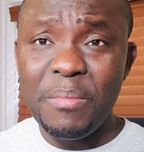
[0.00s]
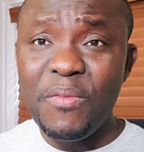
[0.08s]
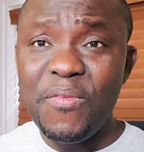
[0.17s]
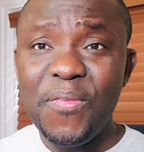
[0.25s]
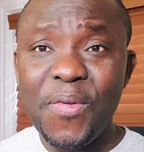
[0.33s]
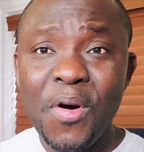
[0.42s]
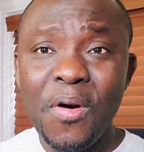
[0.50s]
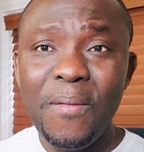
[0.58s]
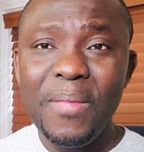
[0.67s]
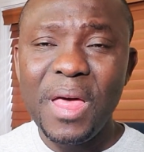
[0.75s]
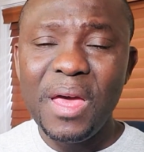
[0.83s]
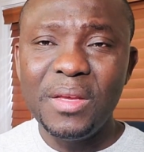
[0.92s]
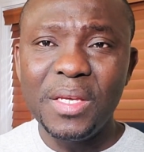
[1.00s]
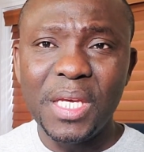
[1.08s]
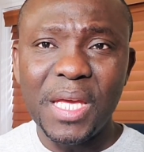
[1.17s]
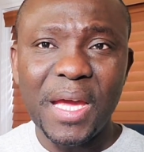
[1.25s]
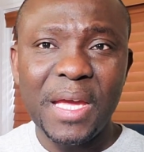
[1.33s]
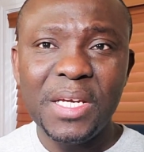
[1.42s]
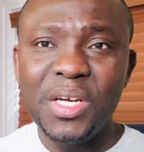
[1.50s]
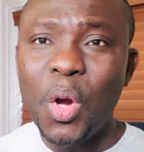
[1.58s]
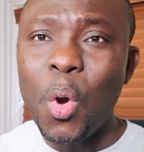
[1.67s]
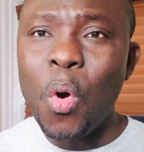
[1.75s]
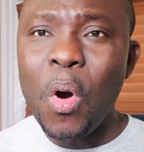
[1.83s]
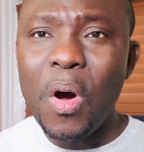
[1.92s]
Before, I could
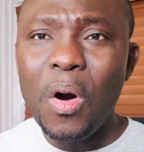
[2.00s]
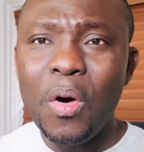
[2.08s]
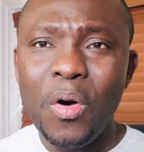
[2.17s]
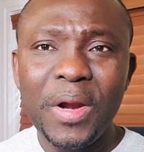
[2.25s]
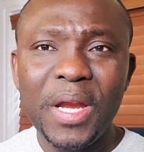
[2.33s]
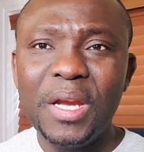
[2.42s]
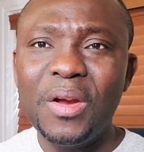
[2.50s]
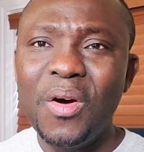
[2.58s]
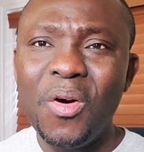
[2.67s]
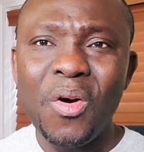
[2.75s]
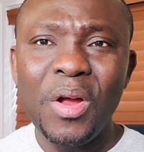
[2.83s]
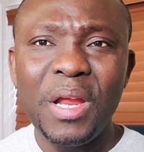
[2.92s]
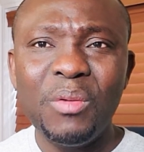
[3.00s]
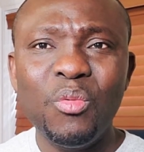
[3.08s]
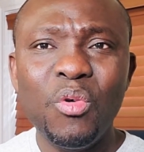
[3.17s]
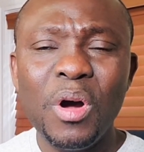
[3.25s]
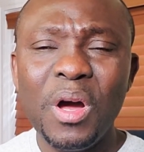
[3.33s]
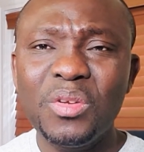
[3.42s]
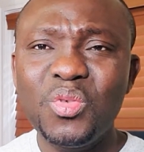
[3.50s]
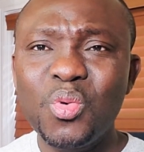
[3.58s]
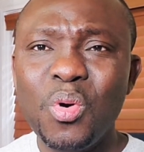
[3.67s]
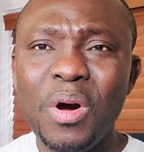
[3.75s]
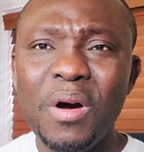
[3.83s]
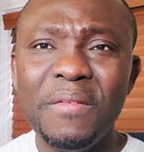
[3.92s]
go on and work
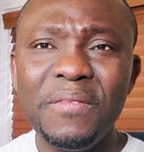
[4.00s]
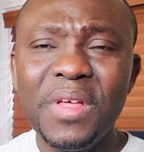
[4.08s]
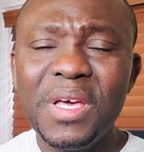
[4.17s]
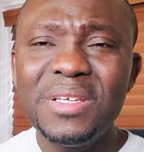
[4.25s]
12,